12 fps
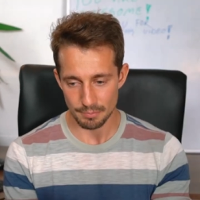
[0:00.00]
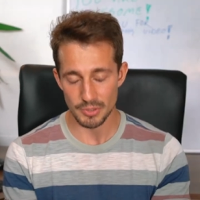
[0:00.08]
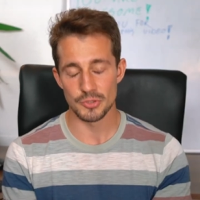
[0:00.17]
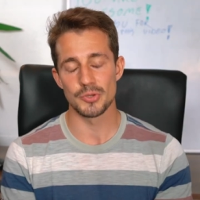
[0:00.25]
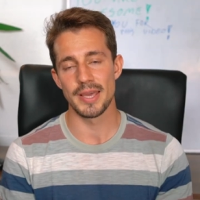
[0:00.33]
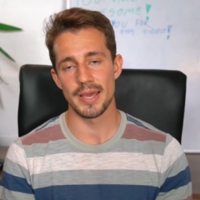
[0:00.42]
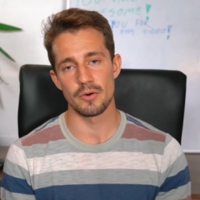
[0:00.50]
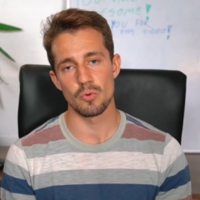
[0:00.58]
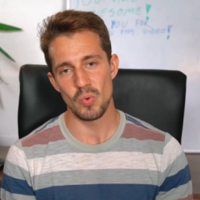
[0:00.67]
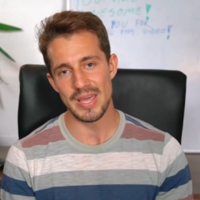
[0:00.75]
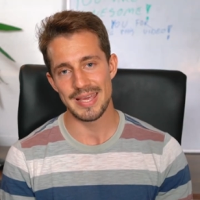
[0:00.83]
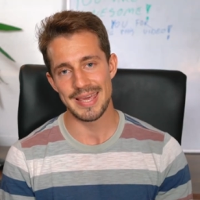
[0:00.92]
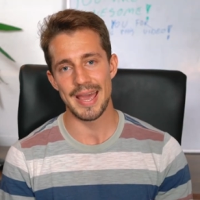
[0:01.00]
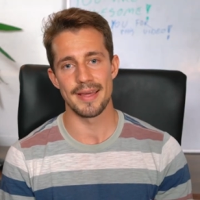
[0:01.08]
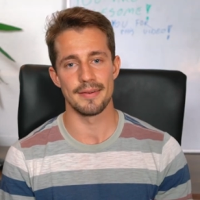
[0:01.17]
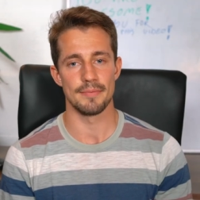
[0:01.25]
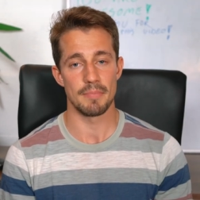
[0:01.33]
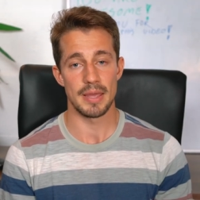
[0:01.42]
But together we
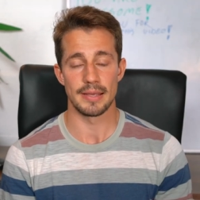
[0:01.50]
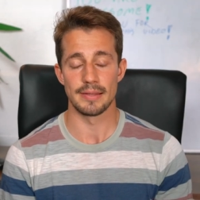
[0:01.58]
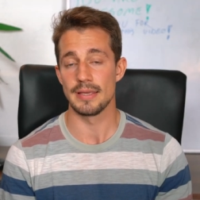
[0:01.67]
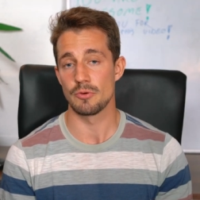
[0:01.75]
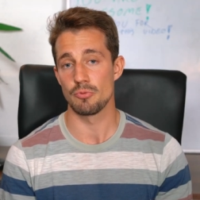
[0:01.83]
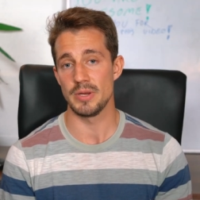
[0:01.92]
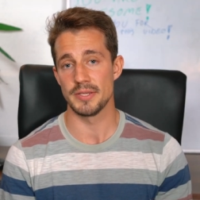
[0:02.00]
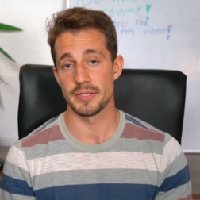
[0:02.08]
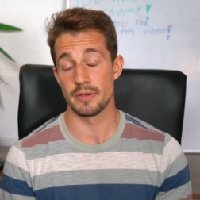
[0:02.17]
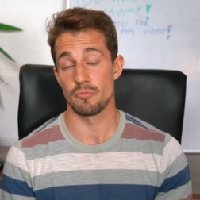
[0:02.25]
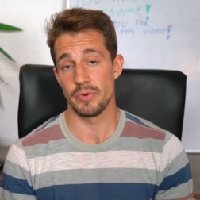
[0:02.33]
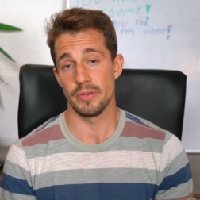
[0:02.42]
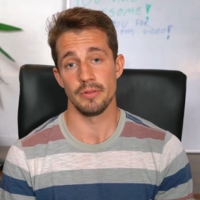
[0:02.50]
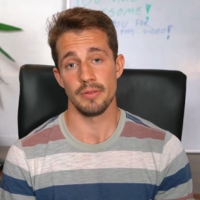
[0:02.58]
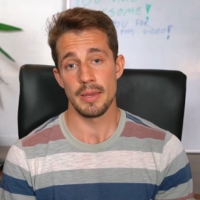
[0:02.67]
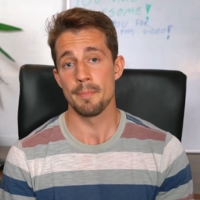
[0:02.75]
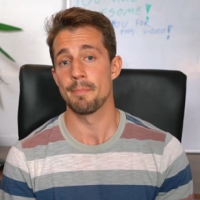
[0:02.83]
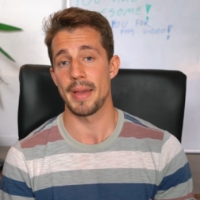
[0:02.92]
can make a decrease and a real
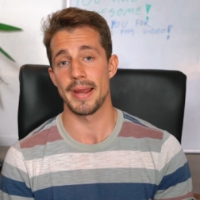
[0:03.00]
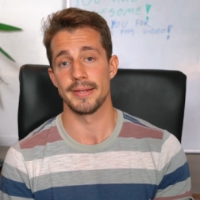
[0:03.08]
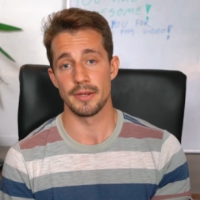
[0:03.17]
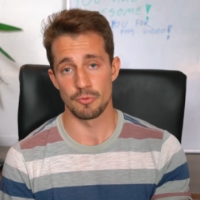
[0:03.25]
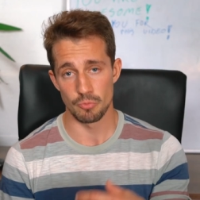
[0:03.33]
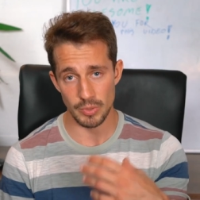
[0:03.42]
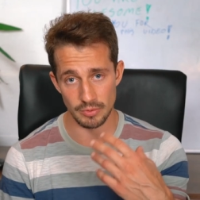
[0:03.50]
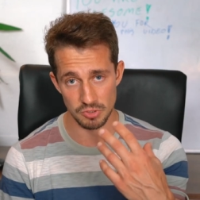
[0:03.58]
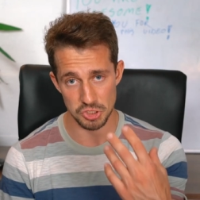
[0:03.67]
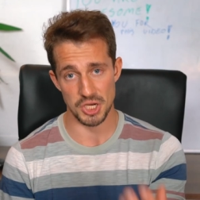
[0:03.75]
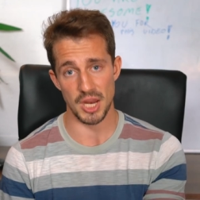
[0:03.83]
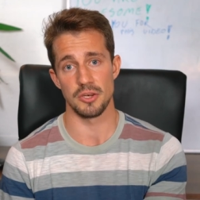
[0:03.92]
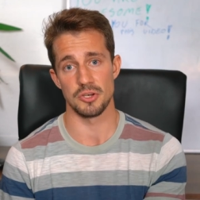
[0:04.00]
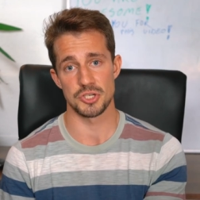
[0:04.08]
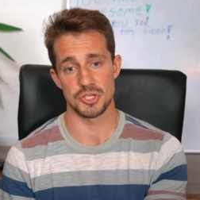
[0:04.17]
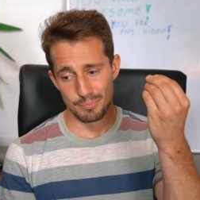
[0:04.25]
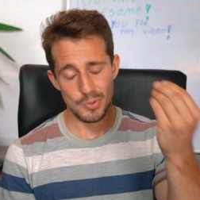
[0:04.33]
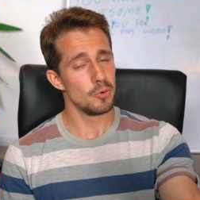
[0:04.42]
impact and a real
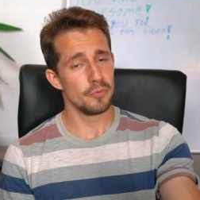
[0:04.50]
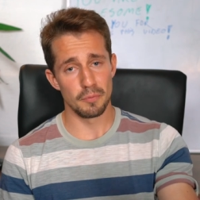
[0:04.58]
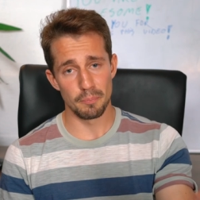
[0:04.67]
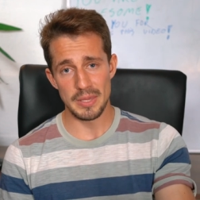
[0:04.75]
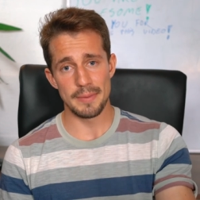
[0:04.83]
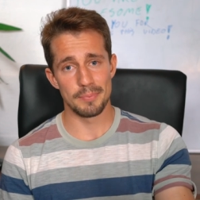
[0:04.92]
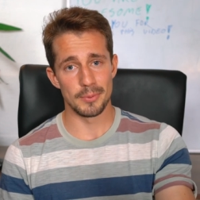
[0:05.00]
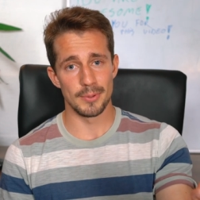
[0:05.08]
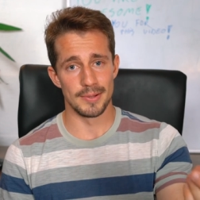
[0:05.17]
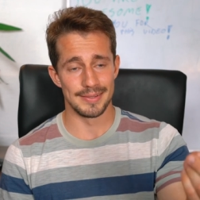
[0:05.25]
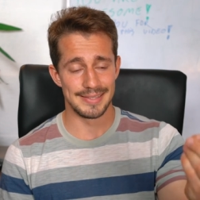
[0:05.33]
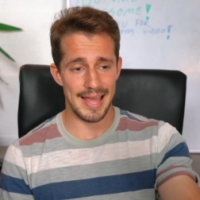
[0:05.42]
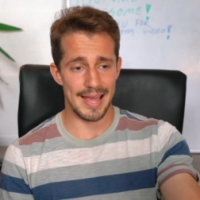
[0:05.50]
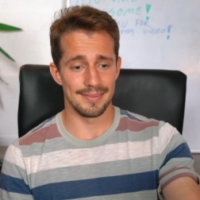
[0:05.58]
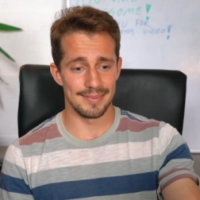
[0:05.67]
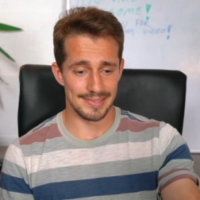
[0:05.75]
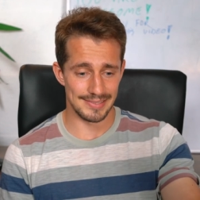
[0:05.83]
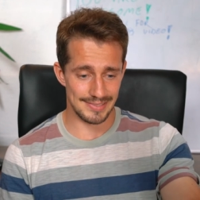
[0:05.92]
change. Beautiful people that
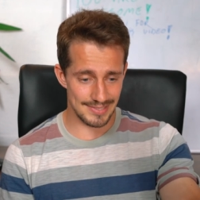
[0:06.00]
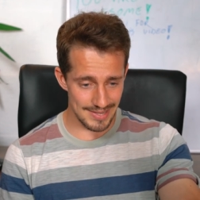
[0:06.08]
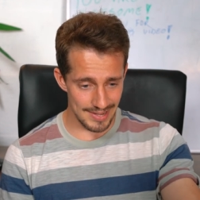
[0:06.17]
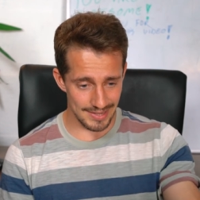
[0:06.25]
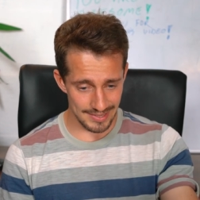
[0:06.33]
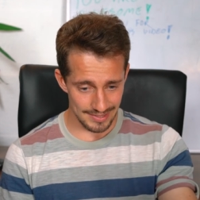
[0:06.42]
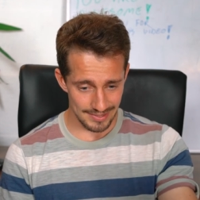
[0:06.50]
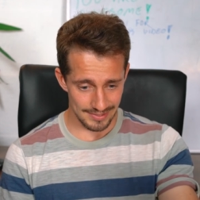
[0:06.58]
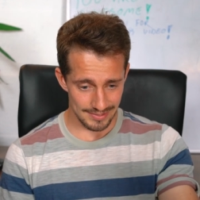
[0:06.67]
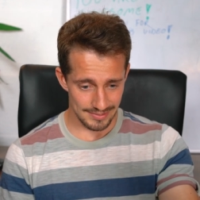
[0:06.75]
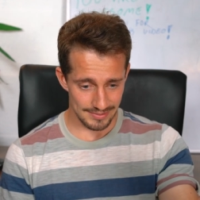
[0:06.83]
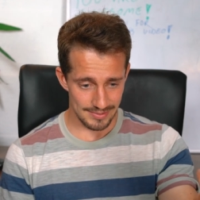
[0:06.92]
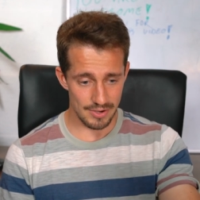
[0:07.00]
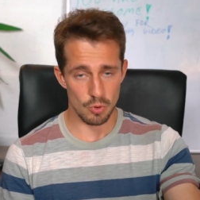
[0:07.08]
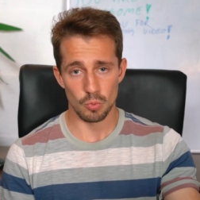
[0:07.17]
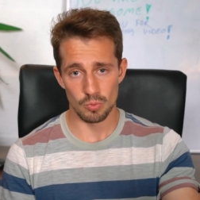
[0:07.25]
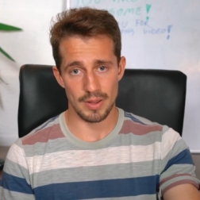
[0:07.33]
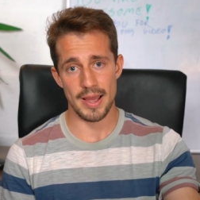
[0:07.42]
take their
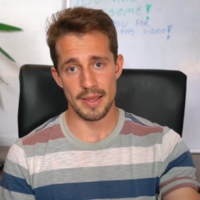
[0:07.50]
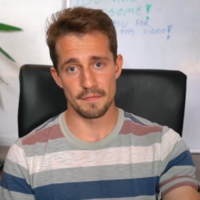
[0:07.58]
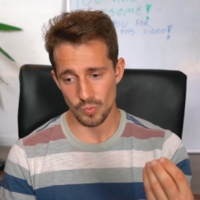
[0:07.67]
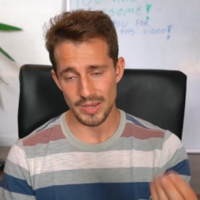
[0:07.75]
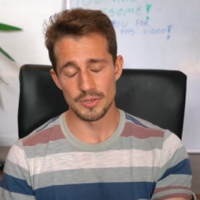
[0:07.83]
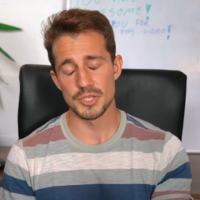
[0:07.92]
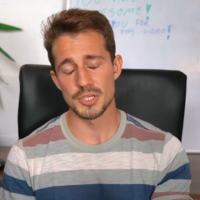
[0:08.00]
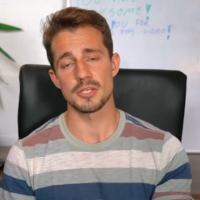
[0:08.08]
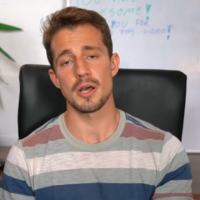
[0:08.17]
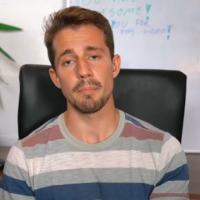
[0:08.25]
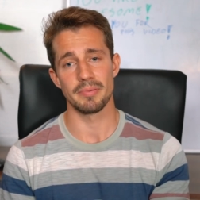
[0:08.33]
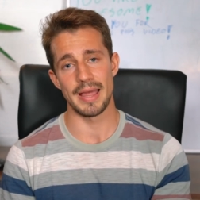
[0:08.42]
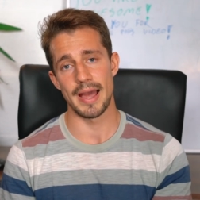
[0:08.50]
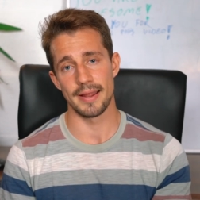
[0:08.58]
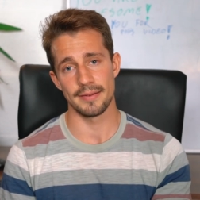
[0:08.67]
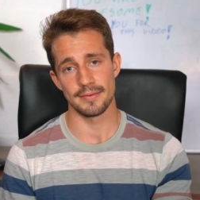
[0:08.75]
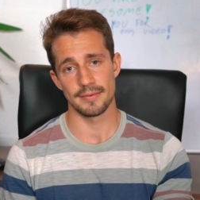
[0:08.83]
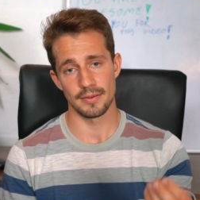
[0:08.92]
own life, we can stop
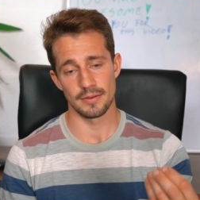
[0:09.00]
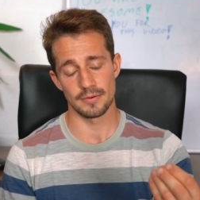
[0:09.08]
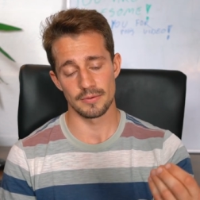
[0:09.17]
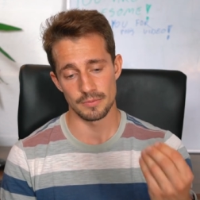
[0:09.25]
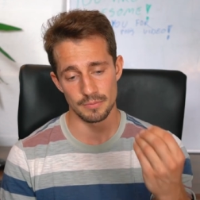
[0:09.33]
that, you know,